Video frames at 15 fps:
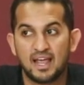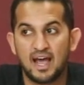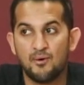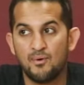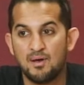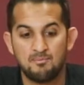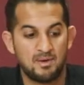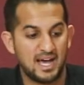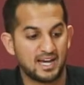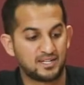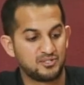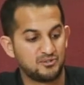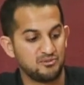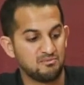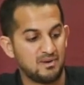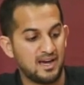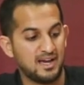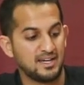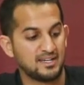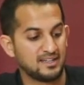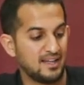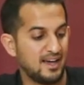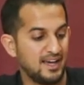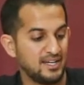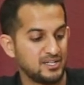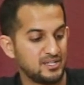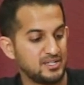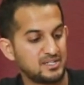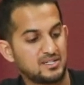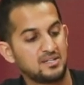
I went back to my client